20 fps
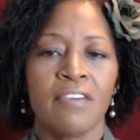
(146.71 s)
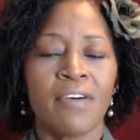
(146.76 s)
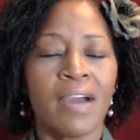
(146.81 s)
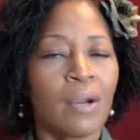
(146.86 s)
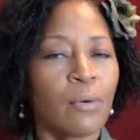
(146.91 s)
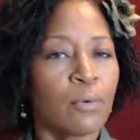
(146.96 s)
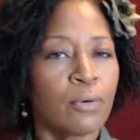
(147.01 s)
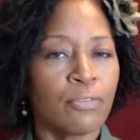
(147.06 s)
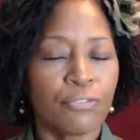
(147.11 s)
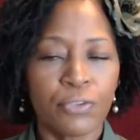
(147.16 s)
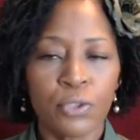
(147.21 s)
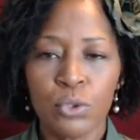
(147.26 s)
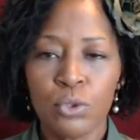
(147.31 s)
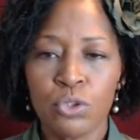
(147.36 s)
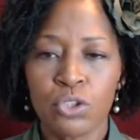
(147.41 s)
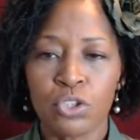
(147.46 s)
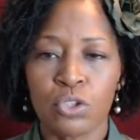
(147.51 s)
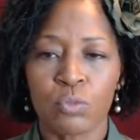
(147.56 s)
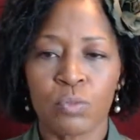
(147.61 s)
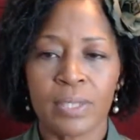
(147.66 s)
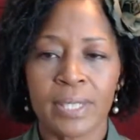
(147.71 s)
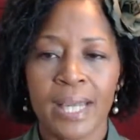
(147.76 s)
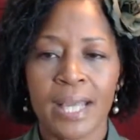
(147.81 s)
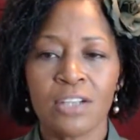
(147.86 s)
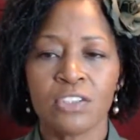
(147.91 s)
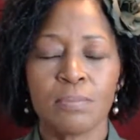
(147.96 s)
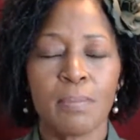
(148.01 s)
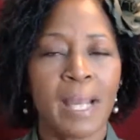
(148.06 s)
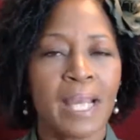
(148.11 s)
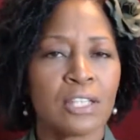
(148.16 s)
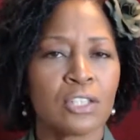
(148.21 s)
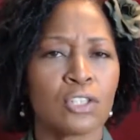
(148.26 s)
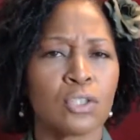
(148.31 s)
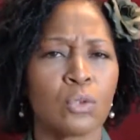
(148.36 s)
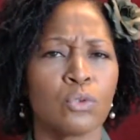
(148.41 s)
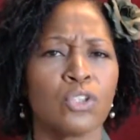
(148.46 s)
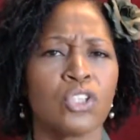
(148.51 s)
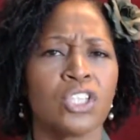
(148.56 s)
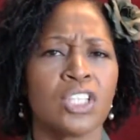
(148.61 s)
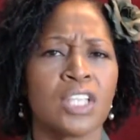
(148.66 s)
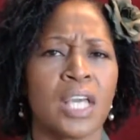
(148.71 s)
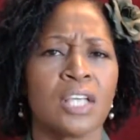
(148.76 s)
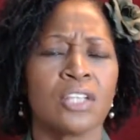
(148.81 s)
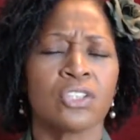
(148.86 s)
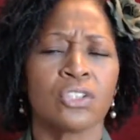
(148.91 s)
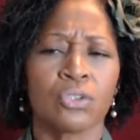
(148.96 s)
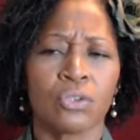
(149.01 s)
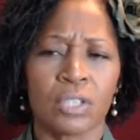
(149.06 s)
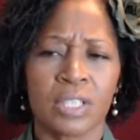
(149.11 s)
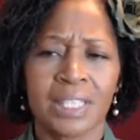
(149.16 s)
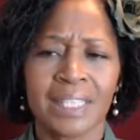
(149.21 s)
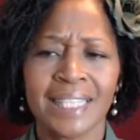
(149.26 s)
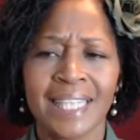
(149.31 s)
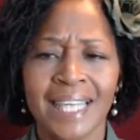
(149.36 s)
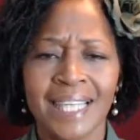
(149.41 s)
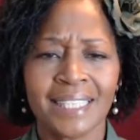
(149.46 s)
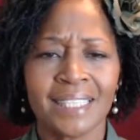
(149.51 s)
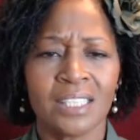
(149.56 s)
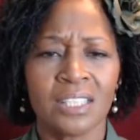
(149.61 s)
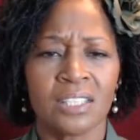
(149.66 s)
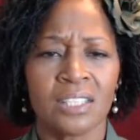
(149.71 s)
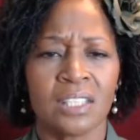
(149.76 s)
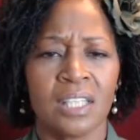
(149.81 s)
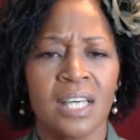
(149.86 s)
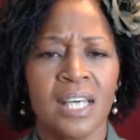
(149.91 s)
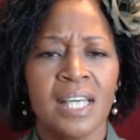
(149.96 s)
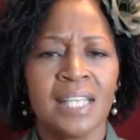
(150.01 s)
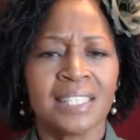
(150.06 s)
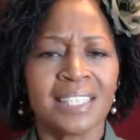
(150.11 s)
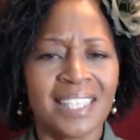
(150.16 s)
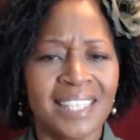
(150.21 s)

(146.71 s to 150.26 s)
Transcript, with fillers: If I refuse to renounce my association or connecting to,